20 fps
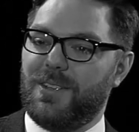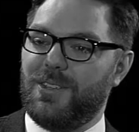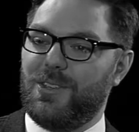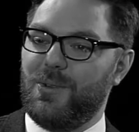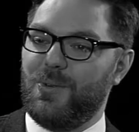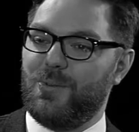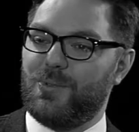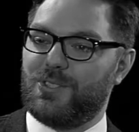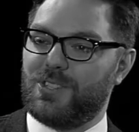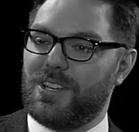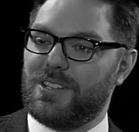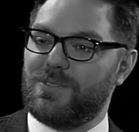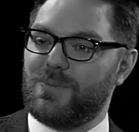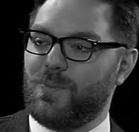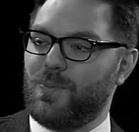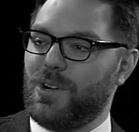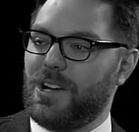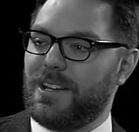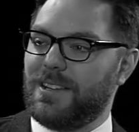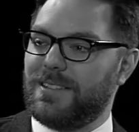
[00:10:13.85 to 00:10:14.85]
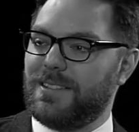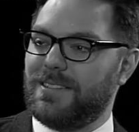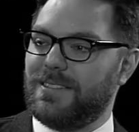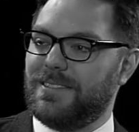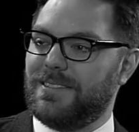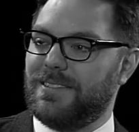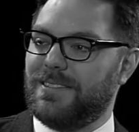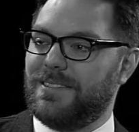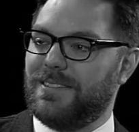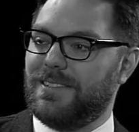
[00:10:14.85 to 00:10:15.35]
you just want,
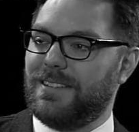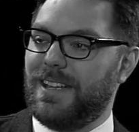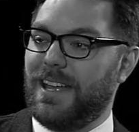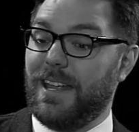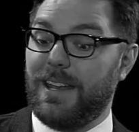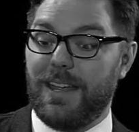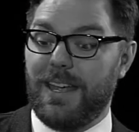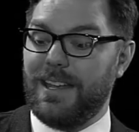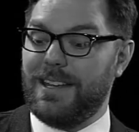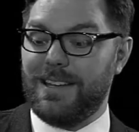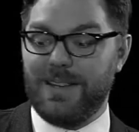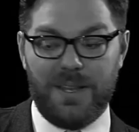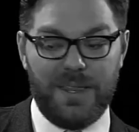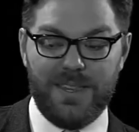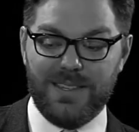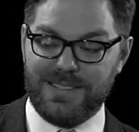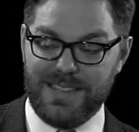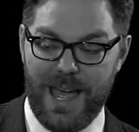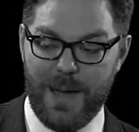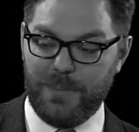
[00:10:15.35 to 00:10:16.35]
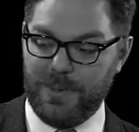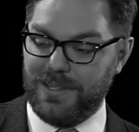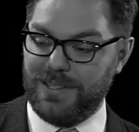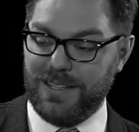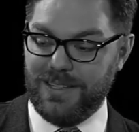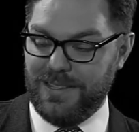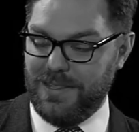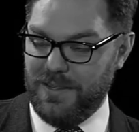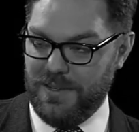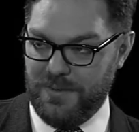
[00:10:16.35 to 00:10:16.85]
and this happened
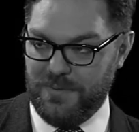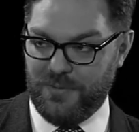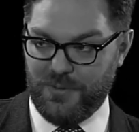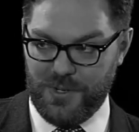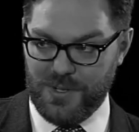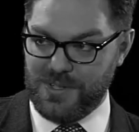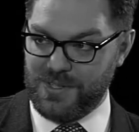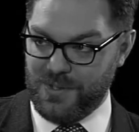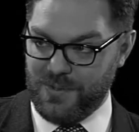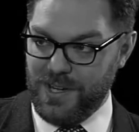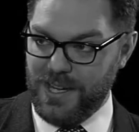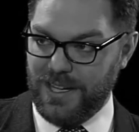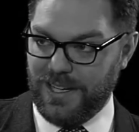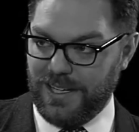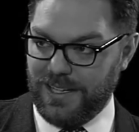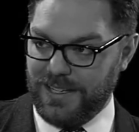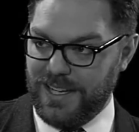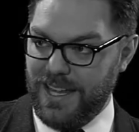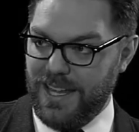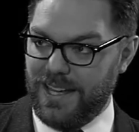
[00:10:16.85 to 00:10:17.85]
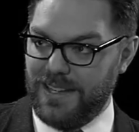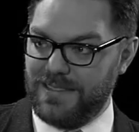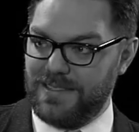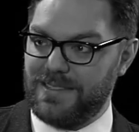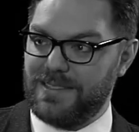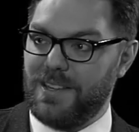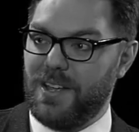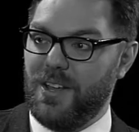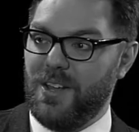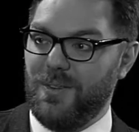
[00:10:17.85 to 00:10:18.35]
in the first screening at
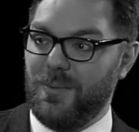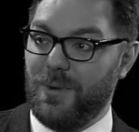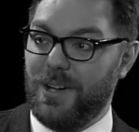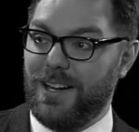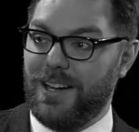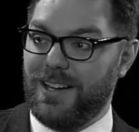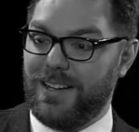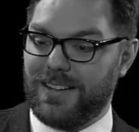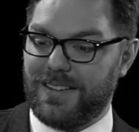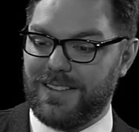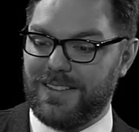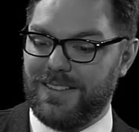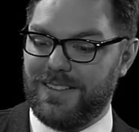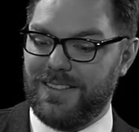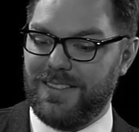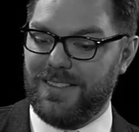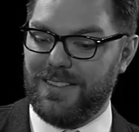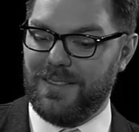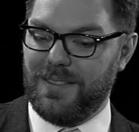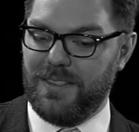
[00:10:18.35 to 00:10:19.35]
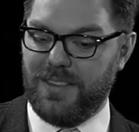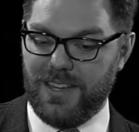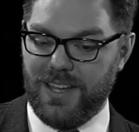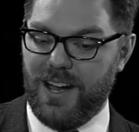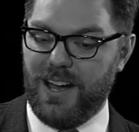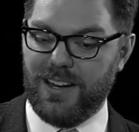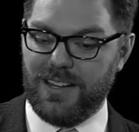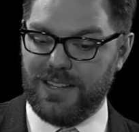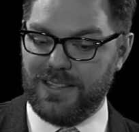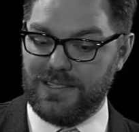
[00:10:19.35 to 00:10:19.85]
Cannes, where the
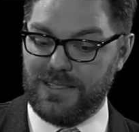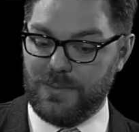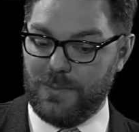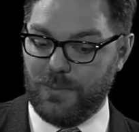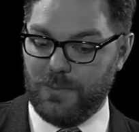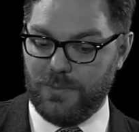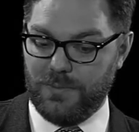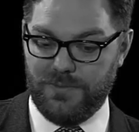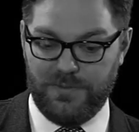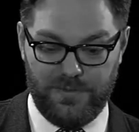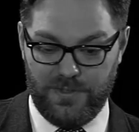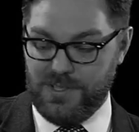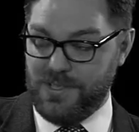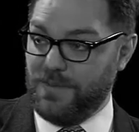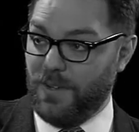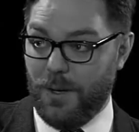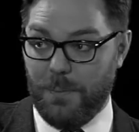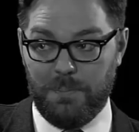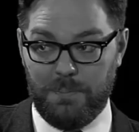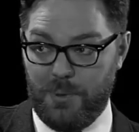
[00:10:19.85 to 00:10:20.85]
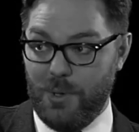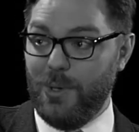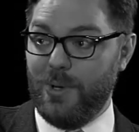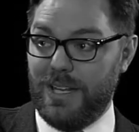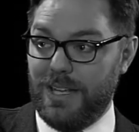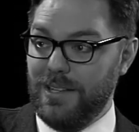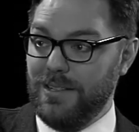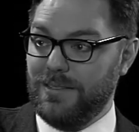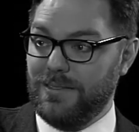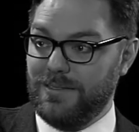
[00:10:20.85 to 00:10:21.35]
audience, first of all,
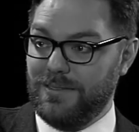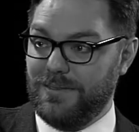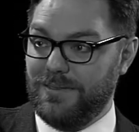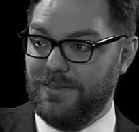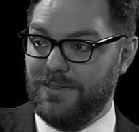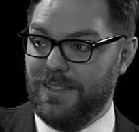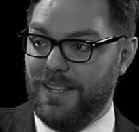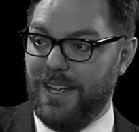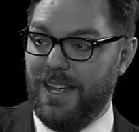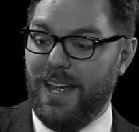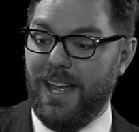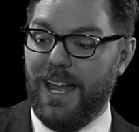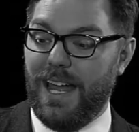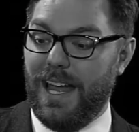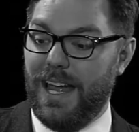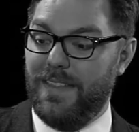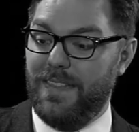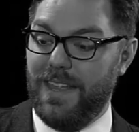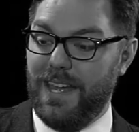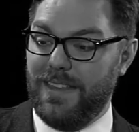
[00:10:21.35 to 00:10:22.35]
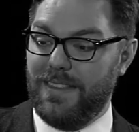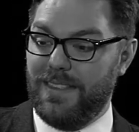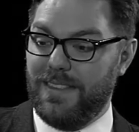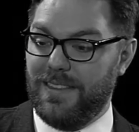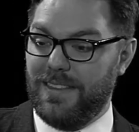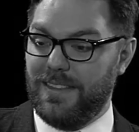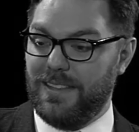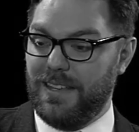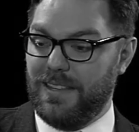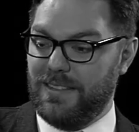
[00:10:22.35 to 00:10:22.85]
booed it, and
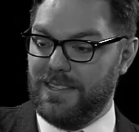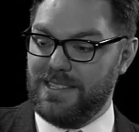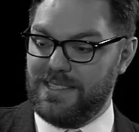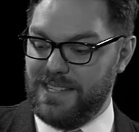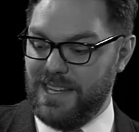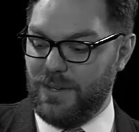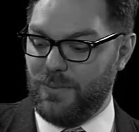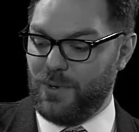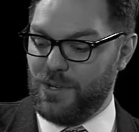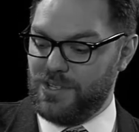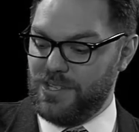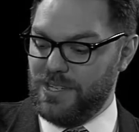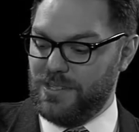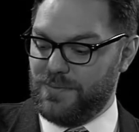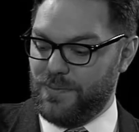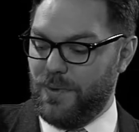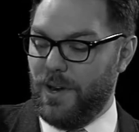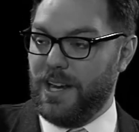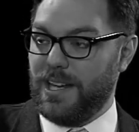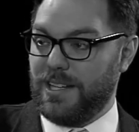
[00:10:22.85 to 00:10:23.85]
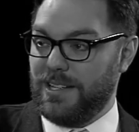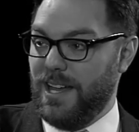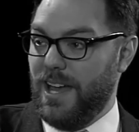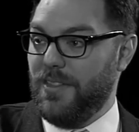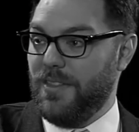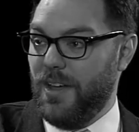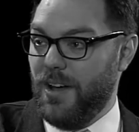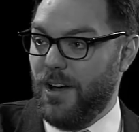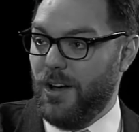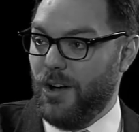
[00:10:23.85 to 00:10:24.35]
then in the scene where she's running
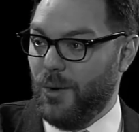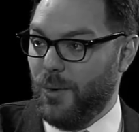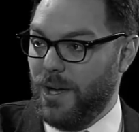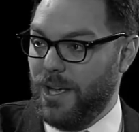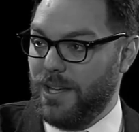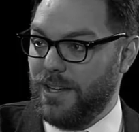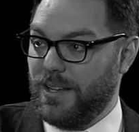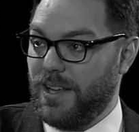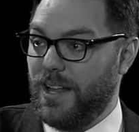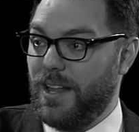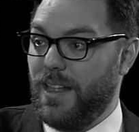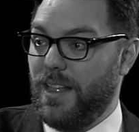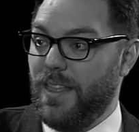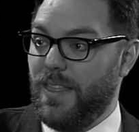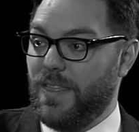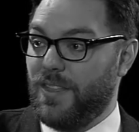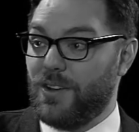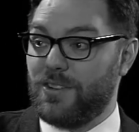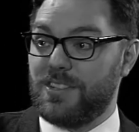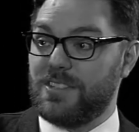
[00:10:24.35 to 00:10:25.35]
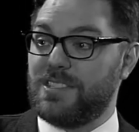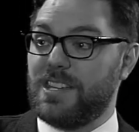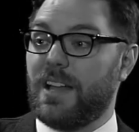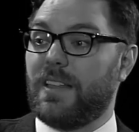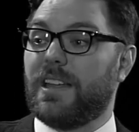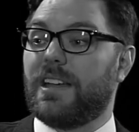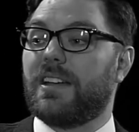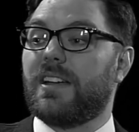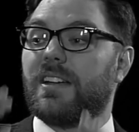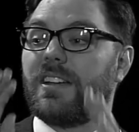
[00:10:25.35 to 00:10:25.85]
down the hallway, they're just
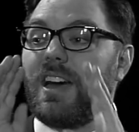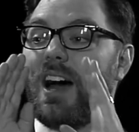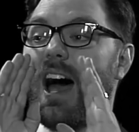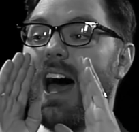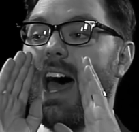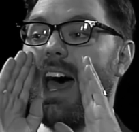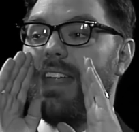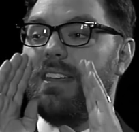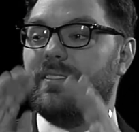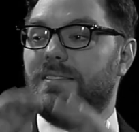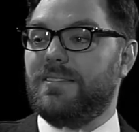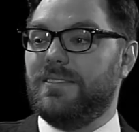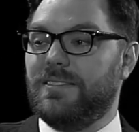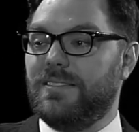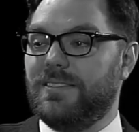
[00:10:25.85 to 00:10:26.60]
yelling, cut,